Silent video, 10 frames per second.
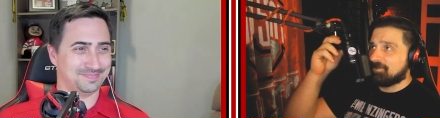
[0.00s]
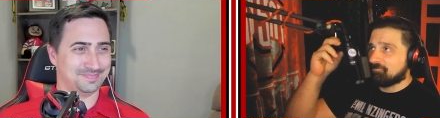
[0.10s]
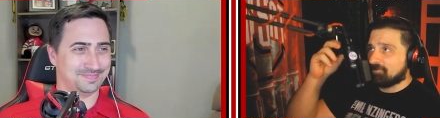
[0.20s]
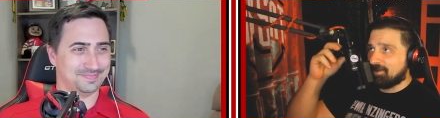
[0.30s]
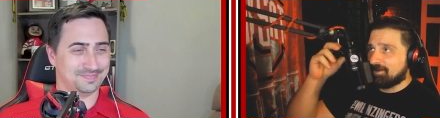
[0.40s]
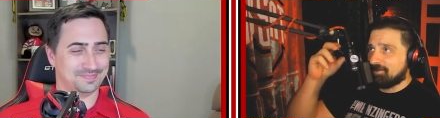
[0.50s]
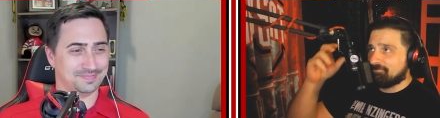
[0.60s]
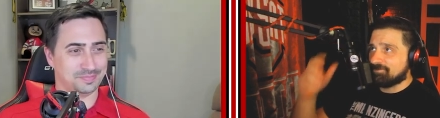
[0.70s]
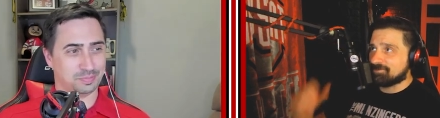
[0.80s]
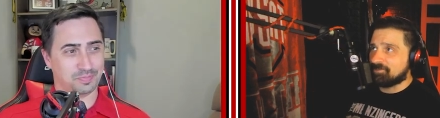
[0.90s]
Speaker 1: in Friday for
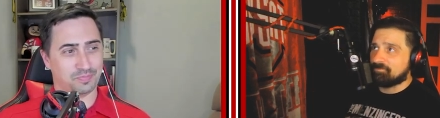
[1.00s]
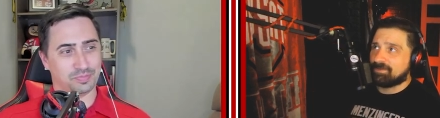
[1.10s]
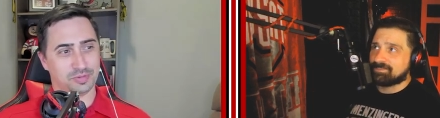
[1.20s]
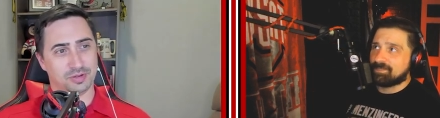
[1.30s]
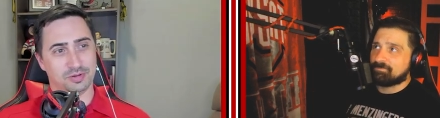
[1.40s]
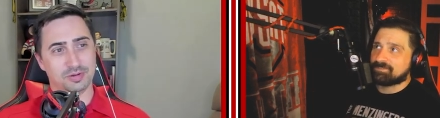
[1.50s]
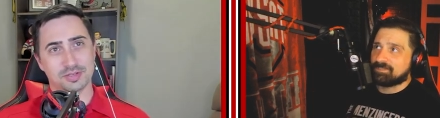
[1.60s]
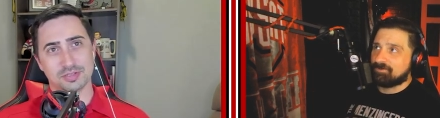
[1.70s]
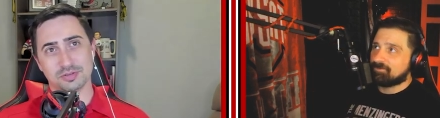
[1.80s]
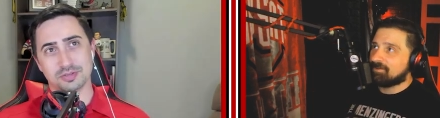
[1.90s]
the Sloop Picks episode.
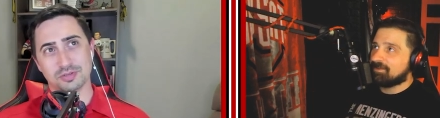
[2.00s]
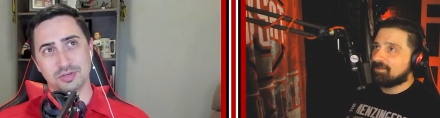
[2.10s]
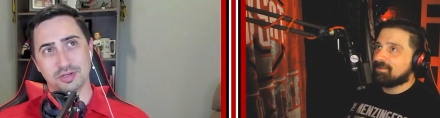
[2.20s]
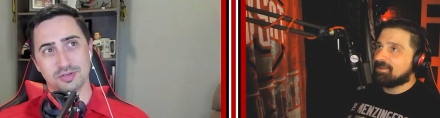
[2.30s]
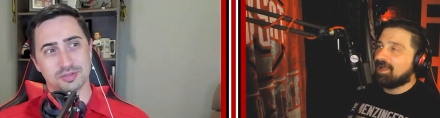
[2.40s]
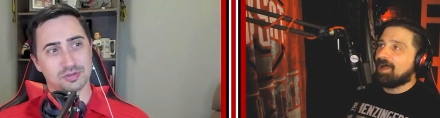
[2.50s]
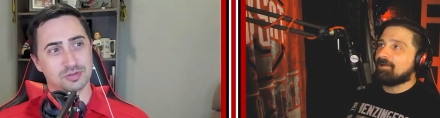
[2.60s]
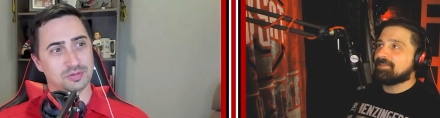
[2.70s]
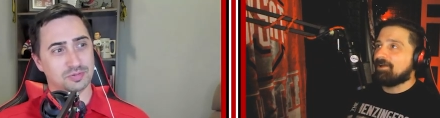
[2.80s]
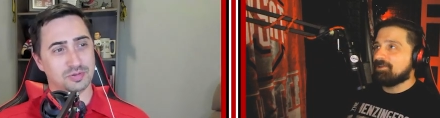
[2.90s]
Speaker 2: All right, so, so you can, I'll
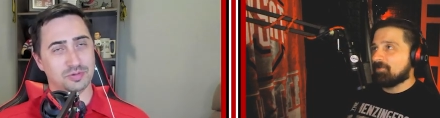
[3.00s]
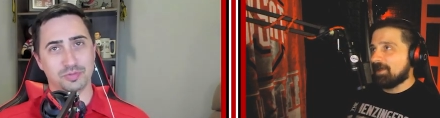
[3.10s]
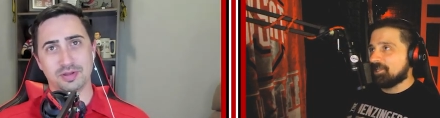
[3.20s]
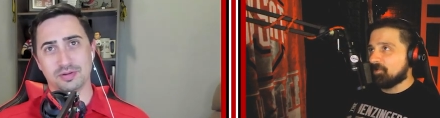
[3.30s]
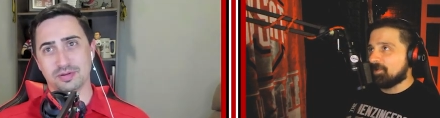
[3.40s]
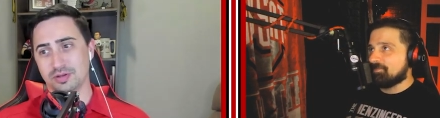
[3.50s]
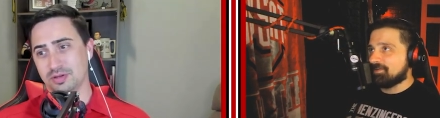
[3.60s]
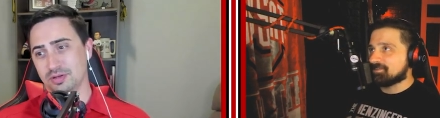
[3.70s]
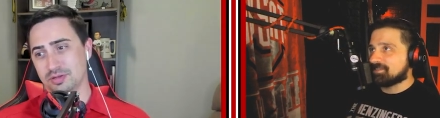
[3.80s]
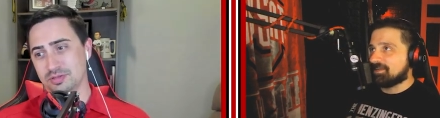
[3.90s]
tell so you why Louisville we,
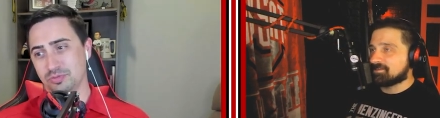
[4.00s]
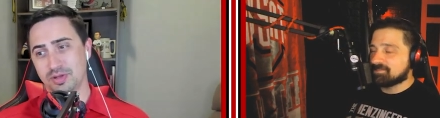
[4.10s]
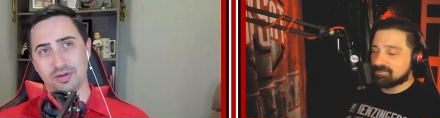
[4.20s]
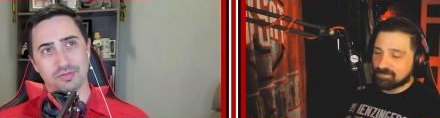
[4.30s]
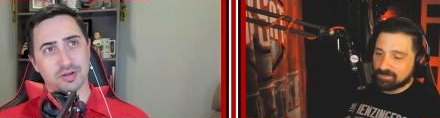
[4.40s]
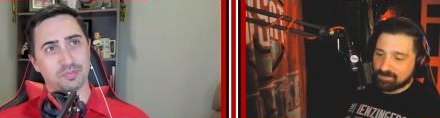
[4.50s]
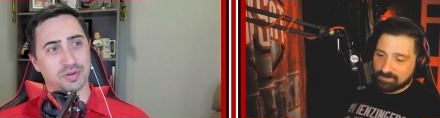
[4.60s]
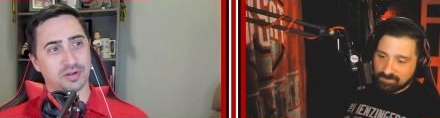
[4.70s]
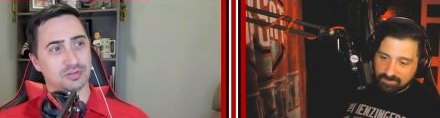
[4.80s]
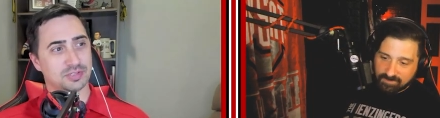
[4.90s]
sucks. So we have a
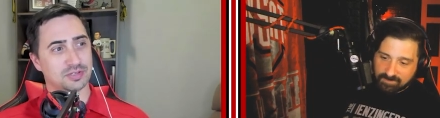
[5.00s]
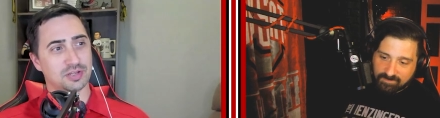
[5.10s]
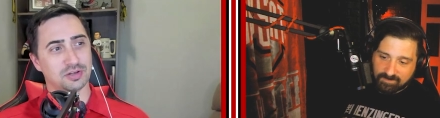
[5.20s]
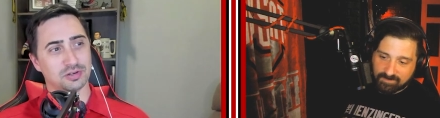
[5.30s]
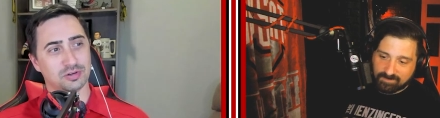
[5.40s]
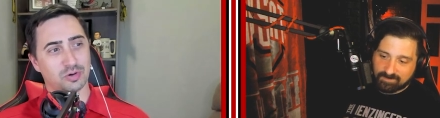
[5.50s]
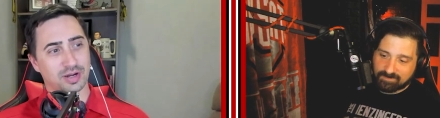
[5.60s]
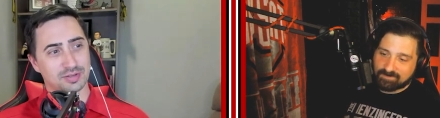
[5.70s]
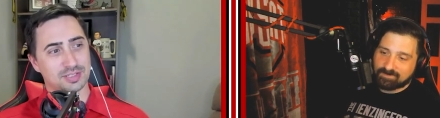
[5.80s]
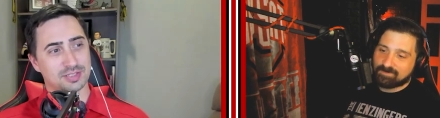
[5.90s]
comparison here.
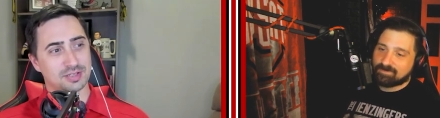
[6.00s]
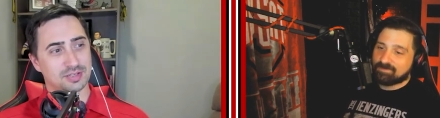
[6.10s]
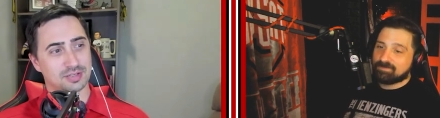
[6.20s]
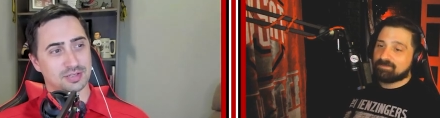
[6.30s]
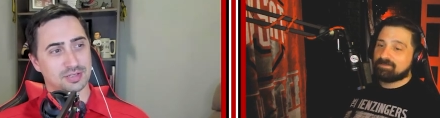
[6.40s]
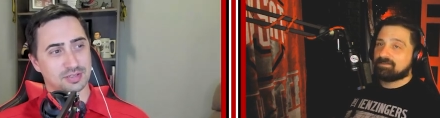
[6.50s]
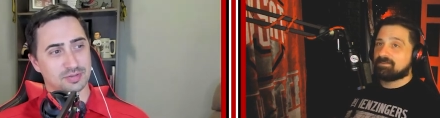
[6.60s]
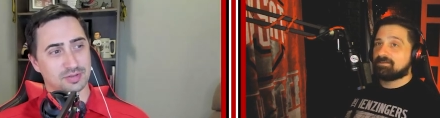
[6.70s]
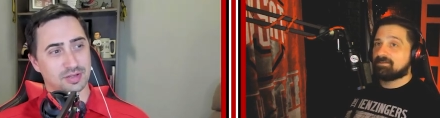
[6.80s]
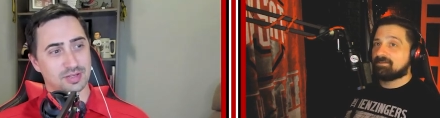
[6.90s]
Ohio
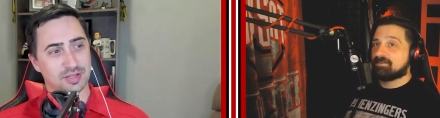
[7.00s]
State,